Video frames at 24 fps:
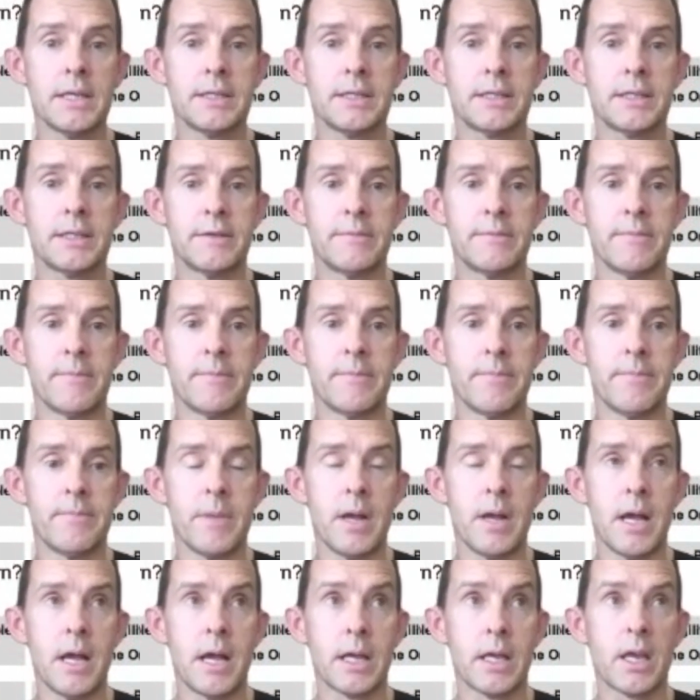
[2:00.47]
some
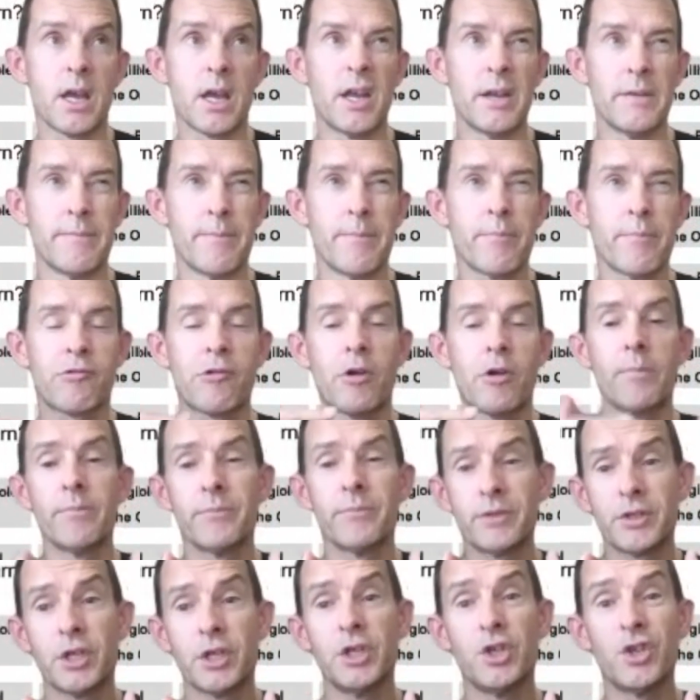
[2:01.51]
kind of
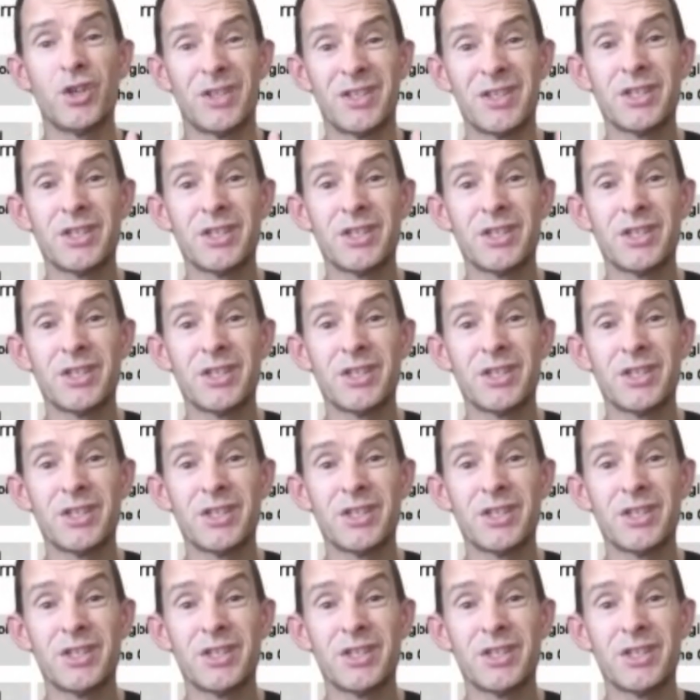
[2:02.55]
prompts so you can